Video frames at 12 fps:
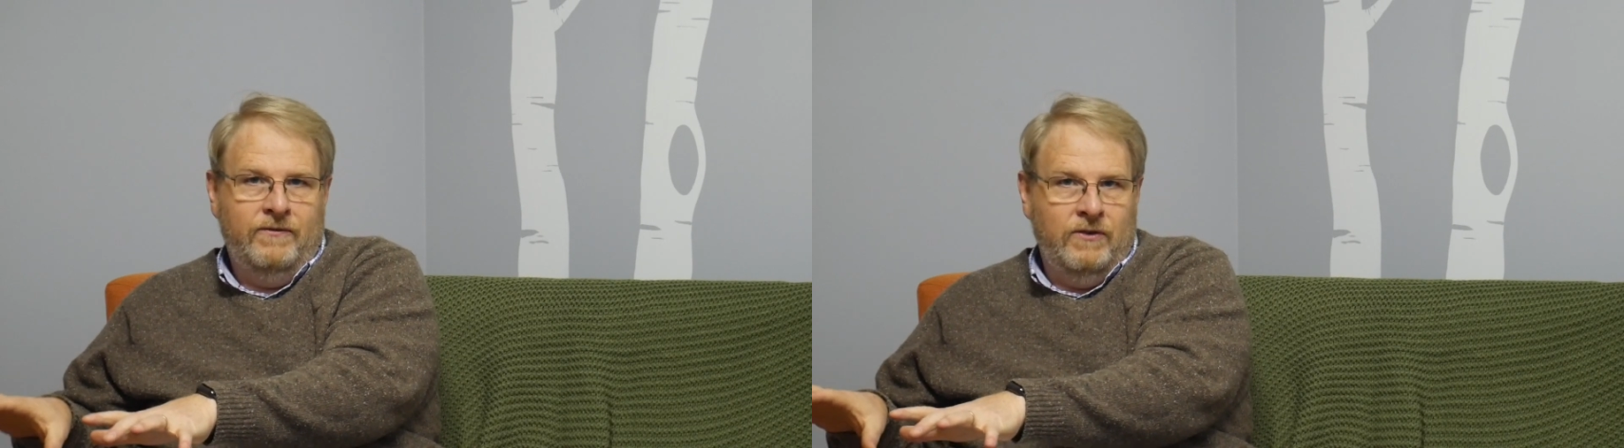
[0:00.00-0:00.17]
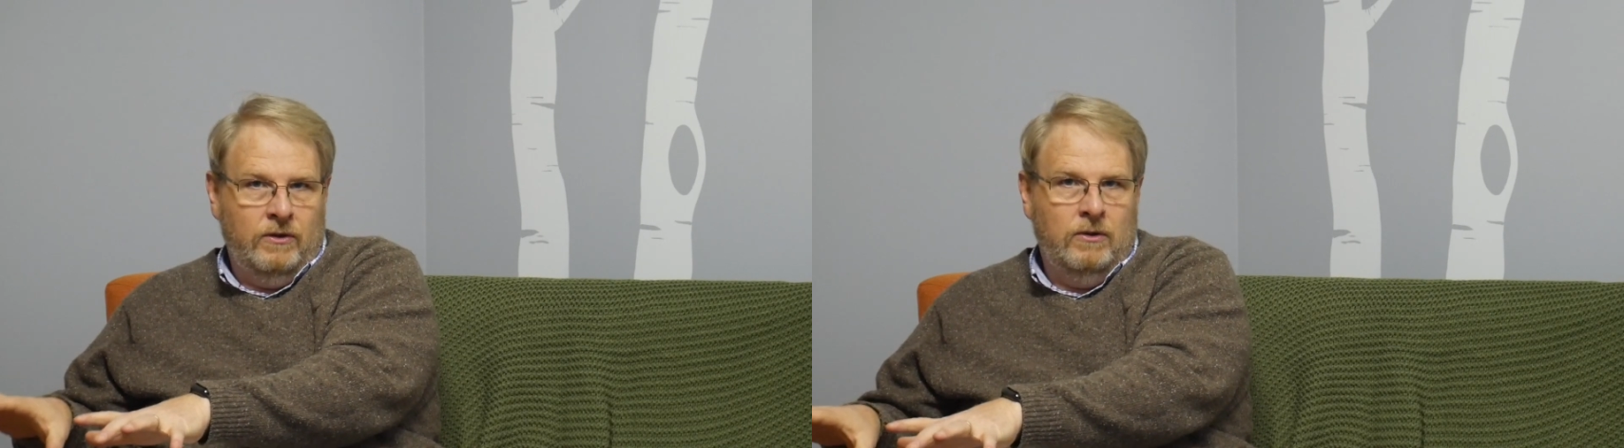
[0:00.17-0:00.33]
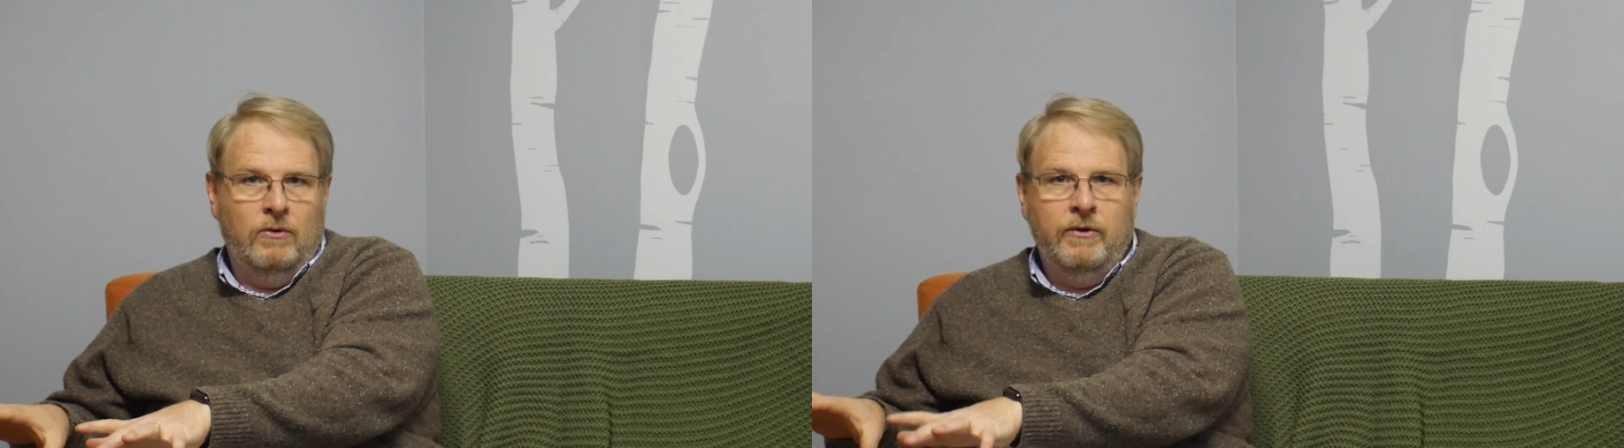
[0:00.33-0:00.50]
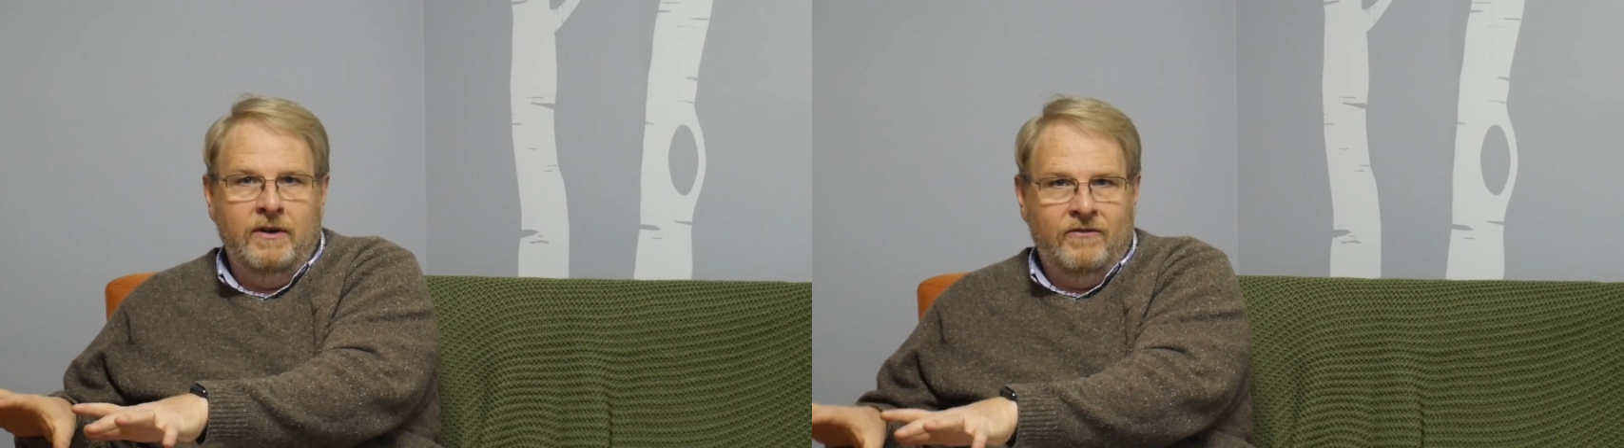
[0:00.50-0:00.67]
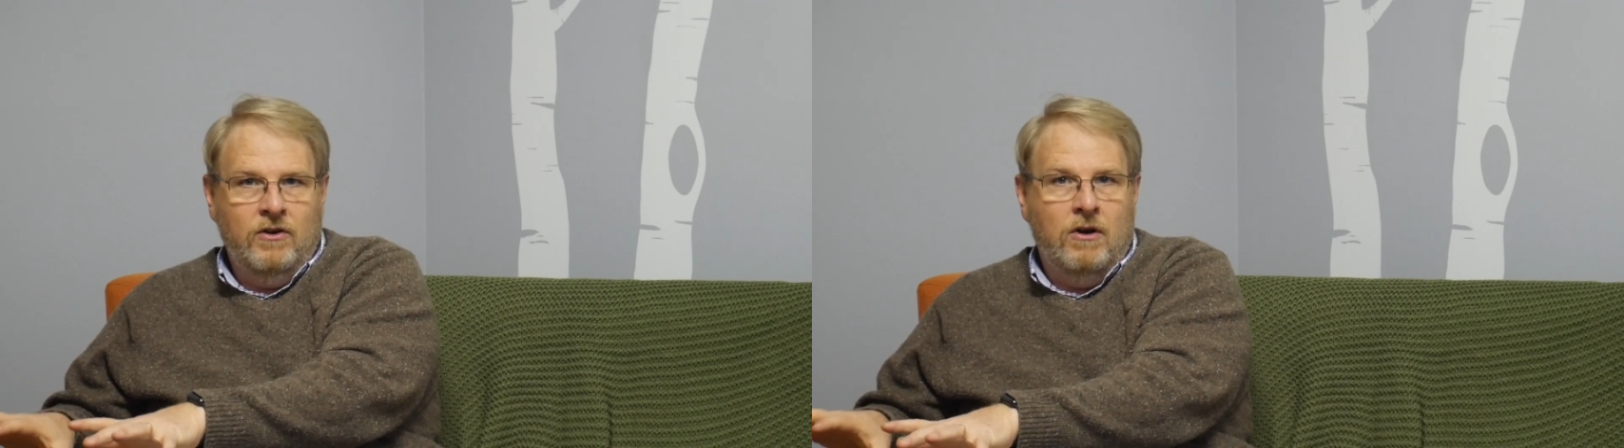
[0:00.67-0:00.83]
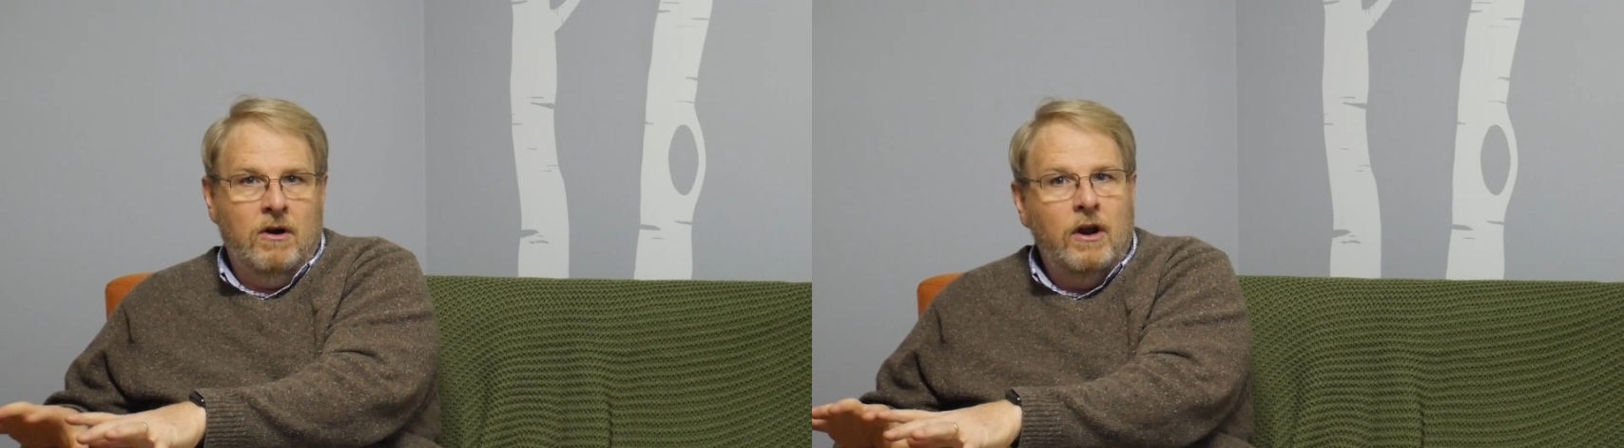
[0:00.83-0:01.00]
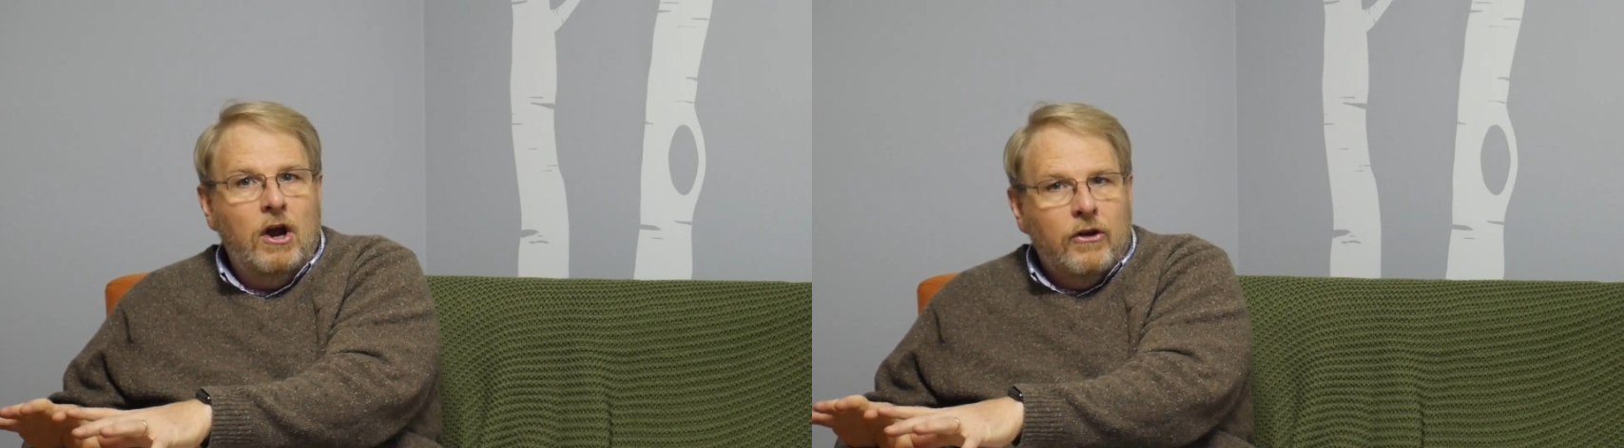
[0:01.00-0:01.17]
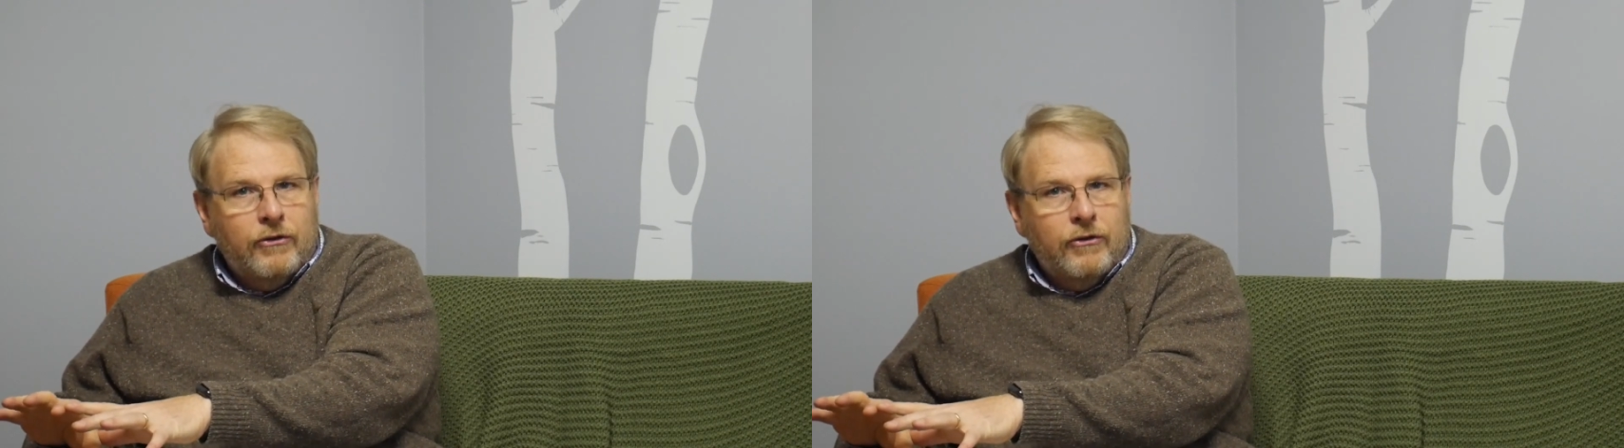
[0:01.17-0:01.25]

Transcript: for the glory of God